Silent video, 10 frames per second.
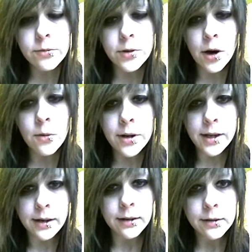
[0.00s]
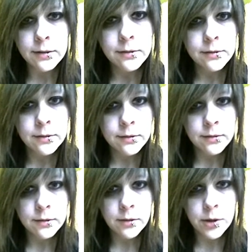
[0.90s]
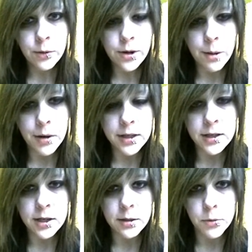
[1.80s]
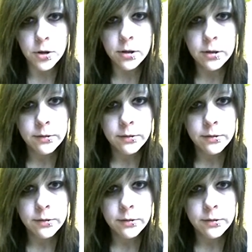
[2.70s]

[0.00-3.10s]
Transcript: going? You're not my keeper.